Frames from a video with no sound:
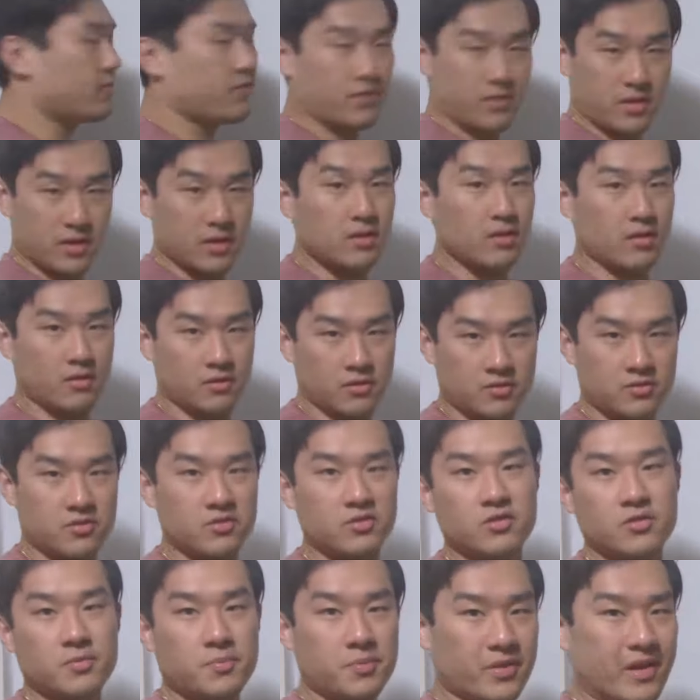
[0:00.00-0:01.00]
you know,
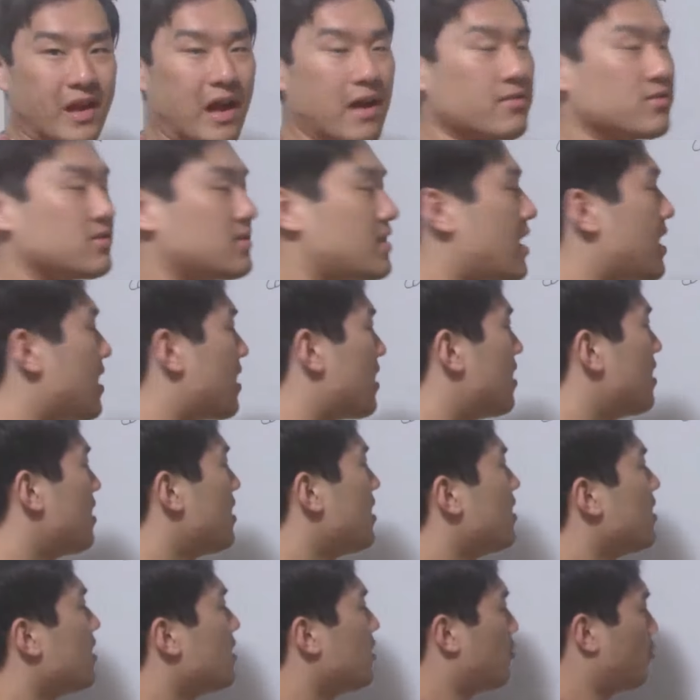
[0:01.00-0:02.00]
just to pronounce that
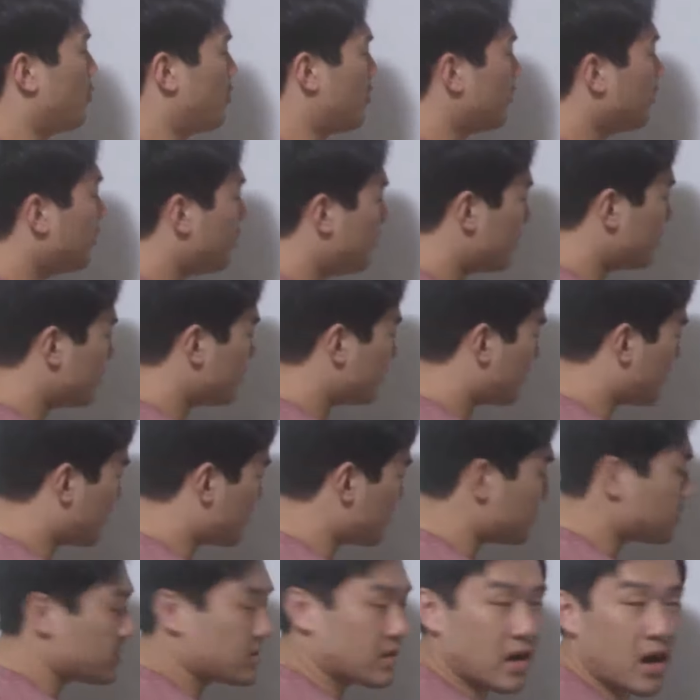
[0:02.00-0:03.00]
with this
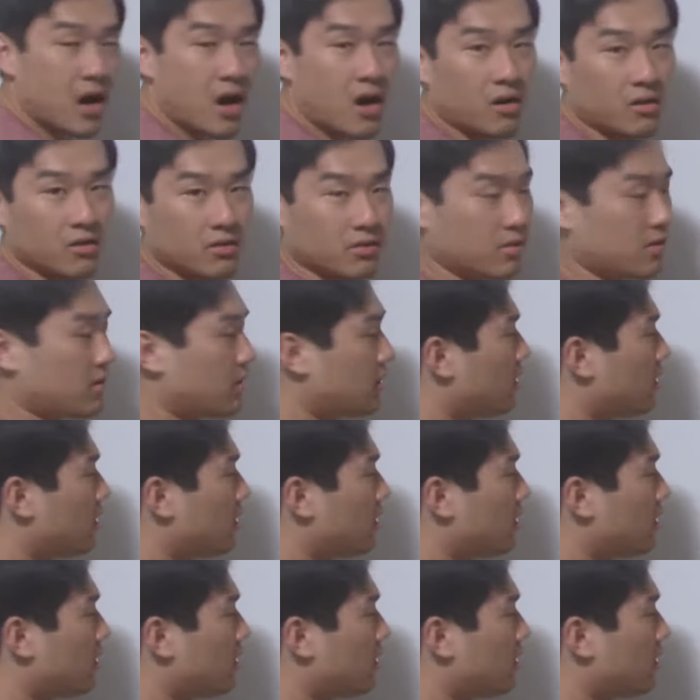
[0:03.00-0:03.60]
first sound,